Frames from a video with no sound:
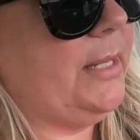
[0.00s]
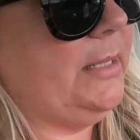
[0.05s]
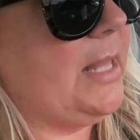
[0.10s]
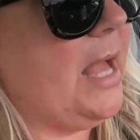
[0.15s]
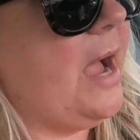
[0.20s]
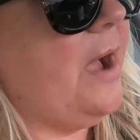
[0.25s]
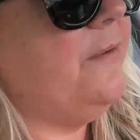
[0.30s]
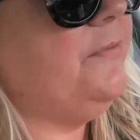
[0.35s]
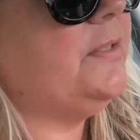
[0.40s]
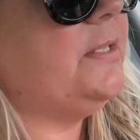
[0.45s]
we
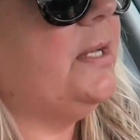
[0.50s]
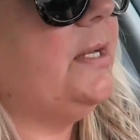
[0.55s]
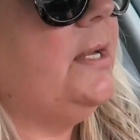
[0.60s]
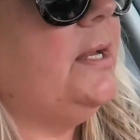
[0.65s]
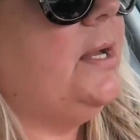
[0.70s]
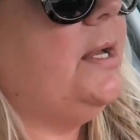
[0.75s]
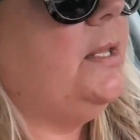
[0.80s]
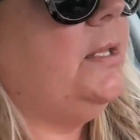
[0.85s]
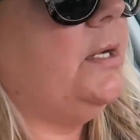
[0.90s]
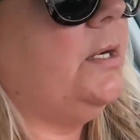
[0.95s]
left.
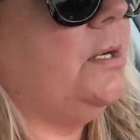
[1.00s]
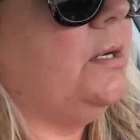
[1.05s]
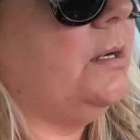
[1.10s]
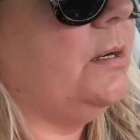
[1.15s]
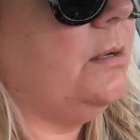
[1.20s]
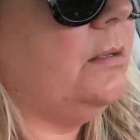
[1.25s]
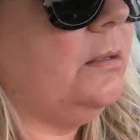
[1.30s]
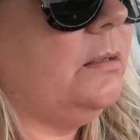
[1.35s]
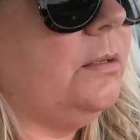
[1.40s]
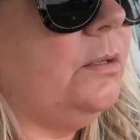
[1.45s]
There
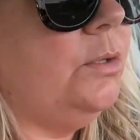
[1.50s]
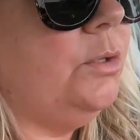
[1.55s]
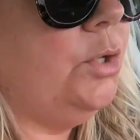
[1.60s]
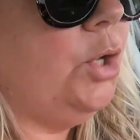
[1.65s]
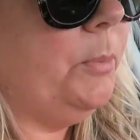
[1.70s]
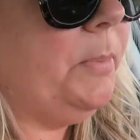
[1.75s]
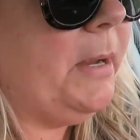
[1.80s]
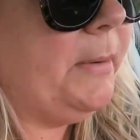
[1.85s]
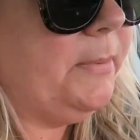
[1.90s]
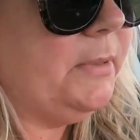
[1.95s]
are
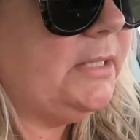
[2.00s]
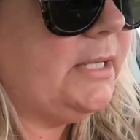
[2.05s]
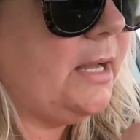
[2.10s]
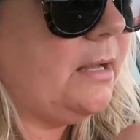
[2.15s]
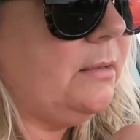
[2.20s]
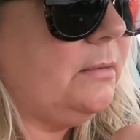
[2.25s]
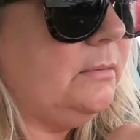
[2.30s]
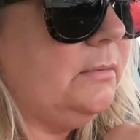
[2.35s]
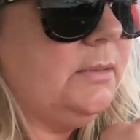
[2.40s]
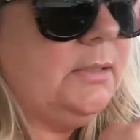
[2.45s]
no paper
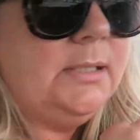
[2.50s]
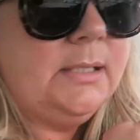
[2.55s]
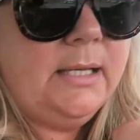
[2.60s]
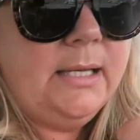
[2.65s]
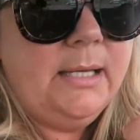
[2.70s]
towels